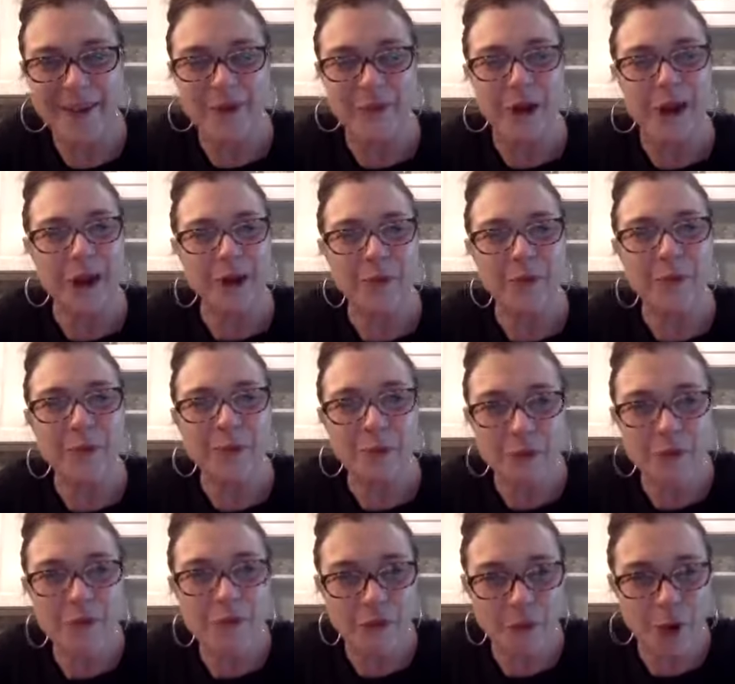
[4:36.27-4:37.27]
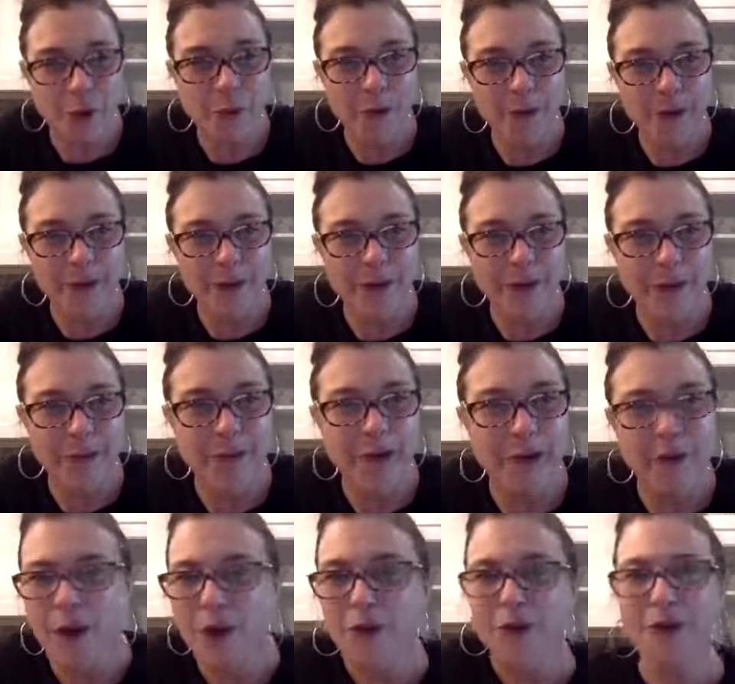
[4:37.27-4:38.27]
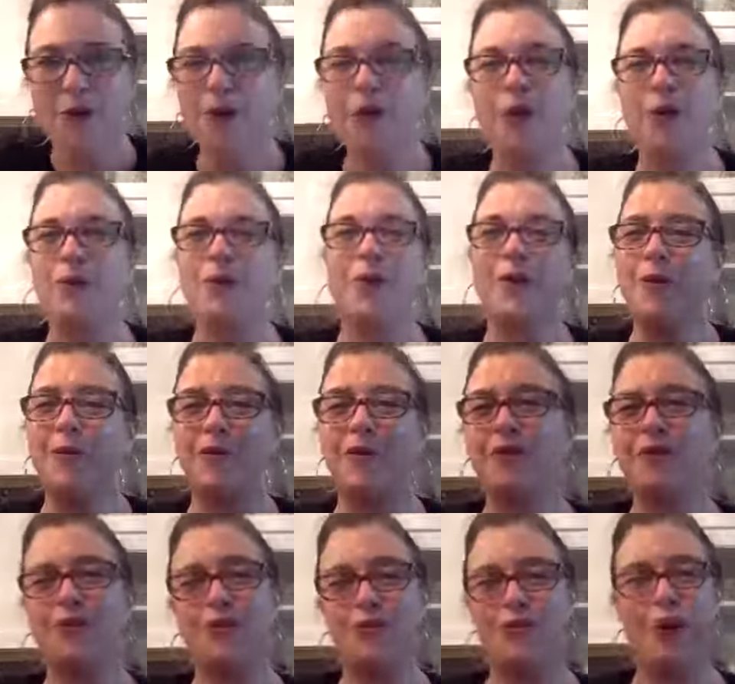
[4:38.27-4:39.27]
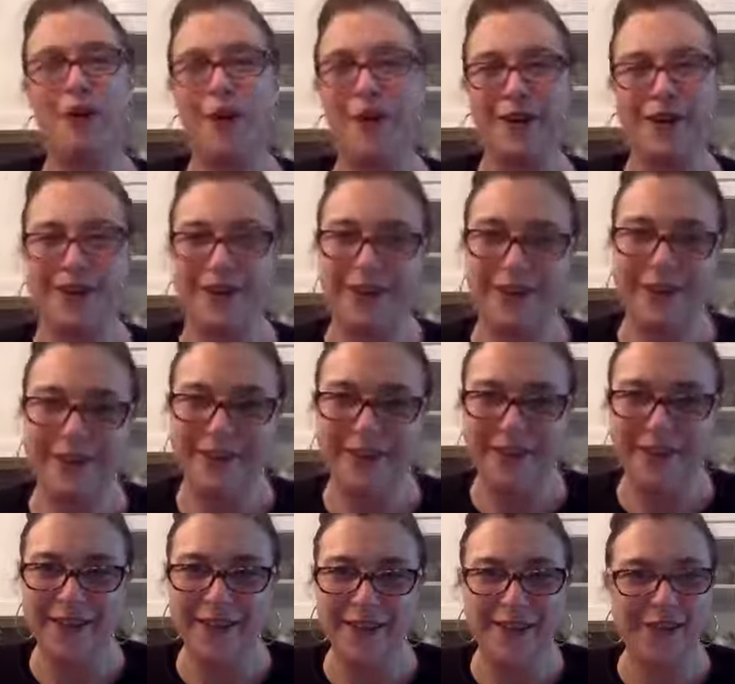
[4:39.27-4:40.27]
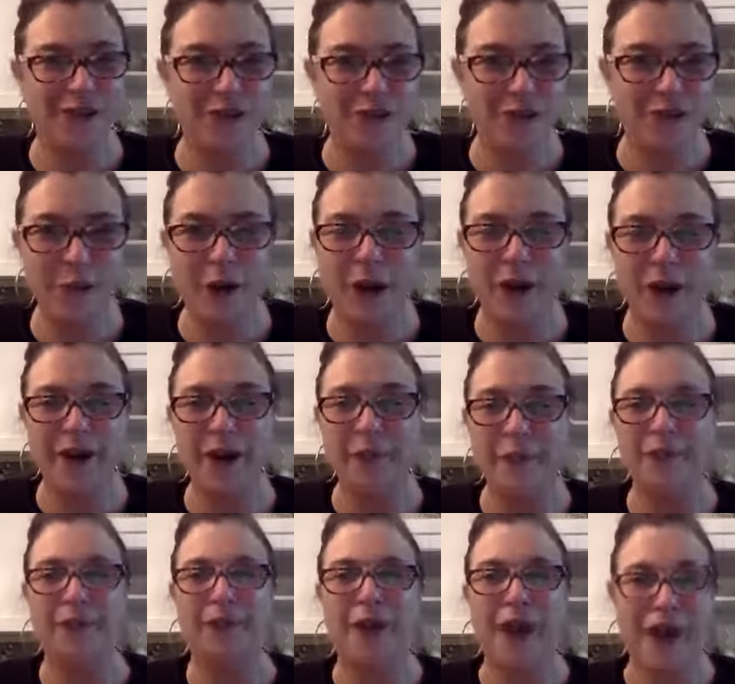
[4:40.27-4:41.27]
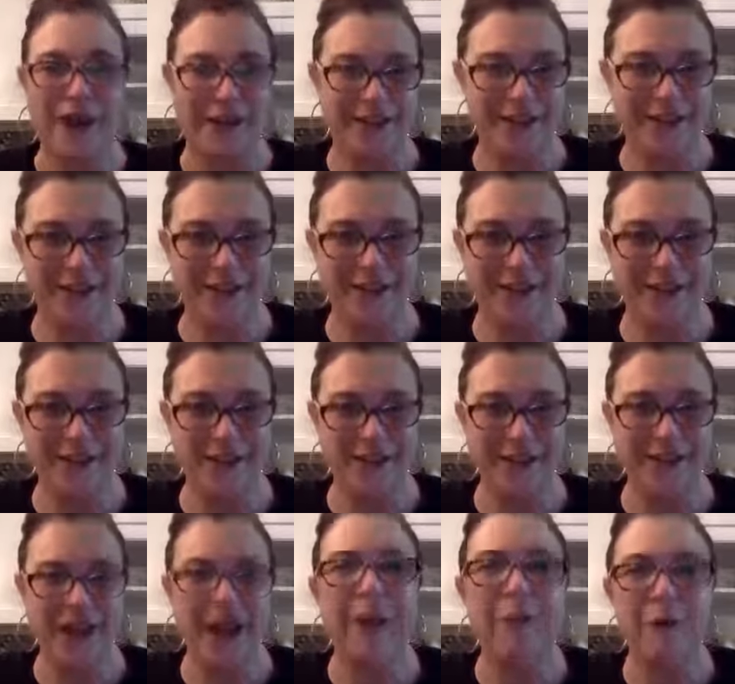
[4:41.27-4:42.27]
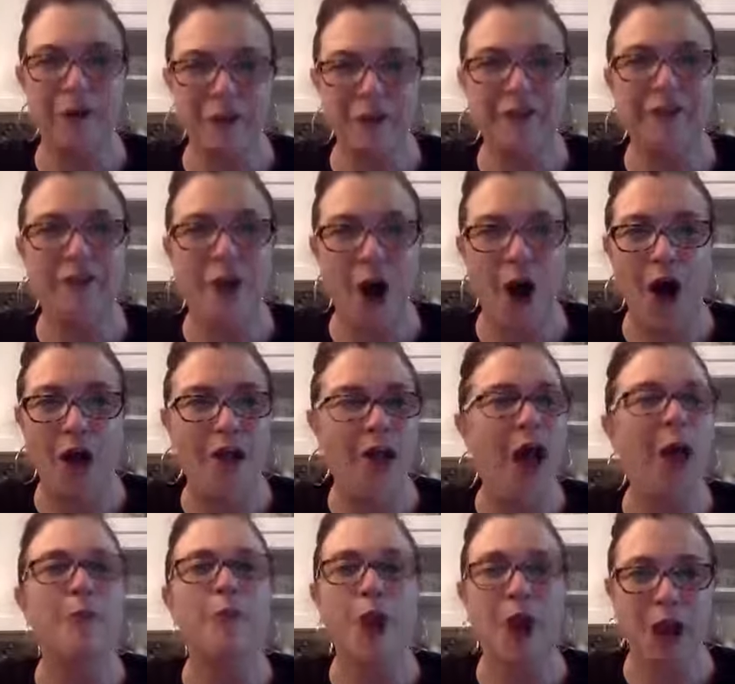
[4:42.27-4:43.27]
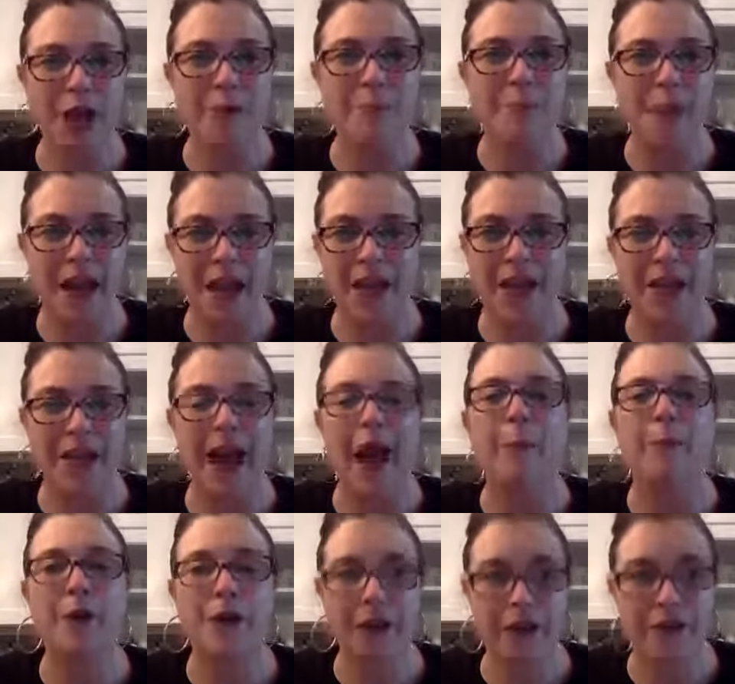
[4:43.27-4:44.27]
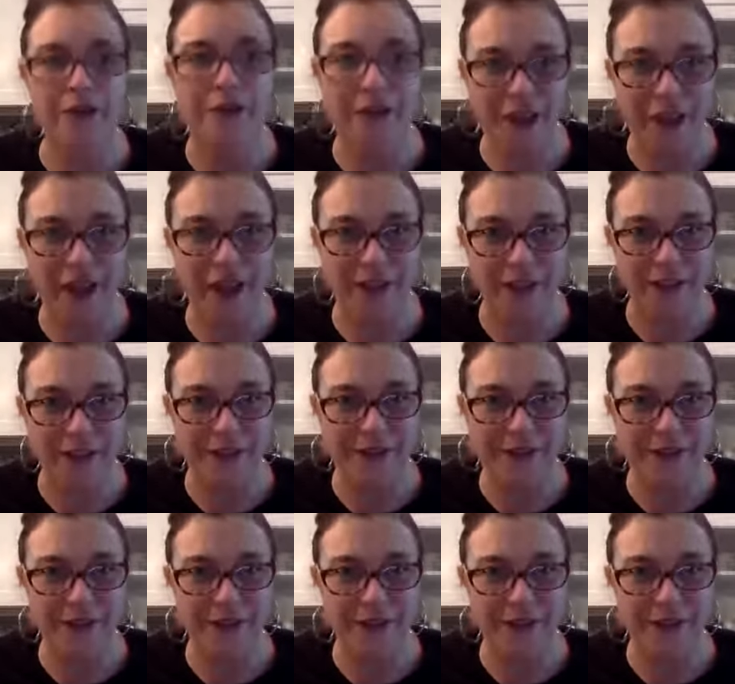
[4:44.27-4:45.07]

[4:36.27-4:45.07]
Right? We move forward and we go, oh, no, this is too hard. This is too hard. I'm afraid. I'm going to fall. I'm not going to make it. I'm going to fail.